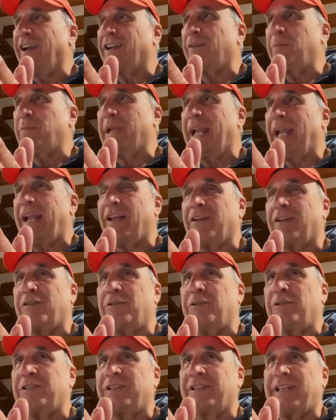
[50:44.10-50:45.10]
we had a
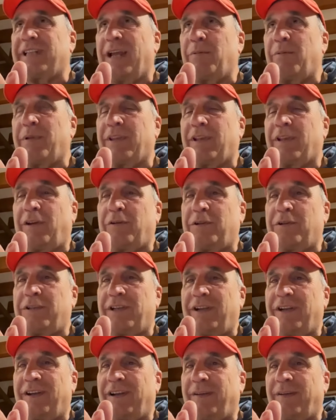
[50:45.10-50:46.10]
call today with
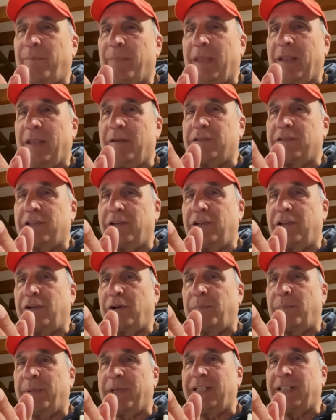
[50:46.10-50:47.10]
Claudia, who's the
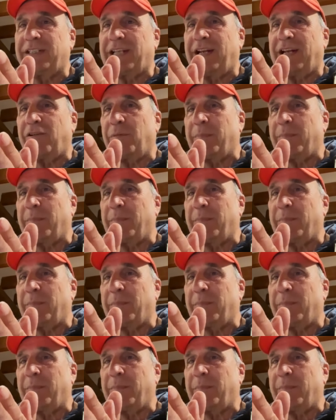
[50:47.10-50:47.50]
European General